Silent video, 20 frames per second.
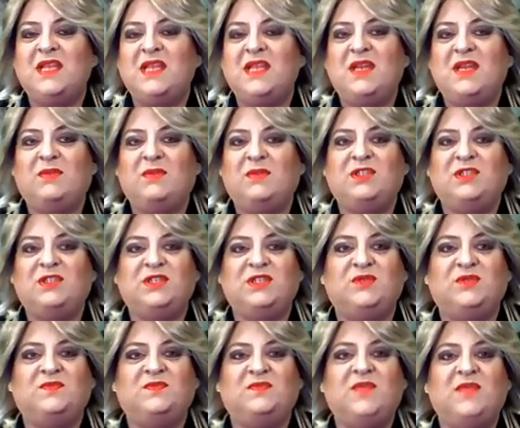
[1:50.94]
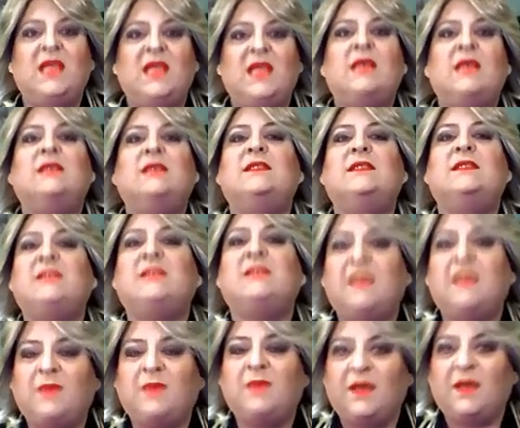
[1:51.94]
Number 2,
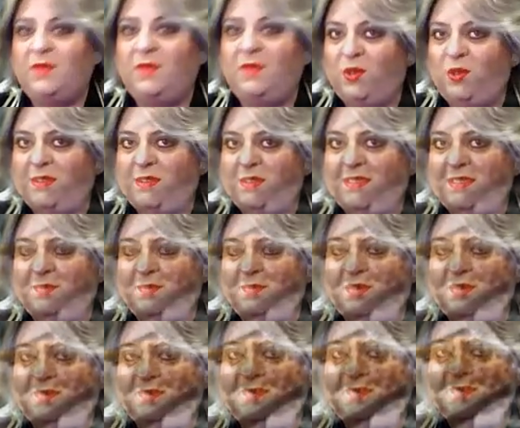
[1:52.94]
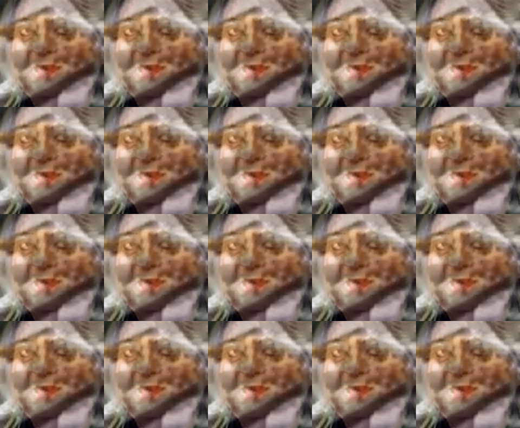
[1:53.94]
step up your simple.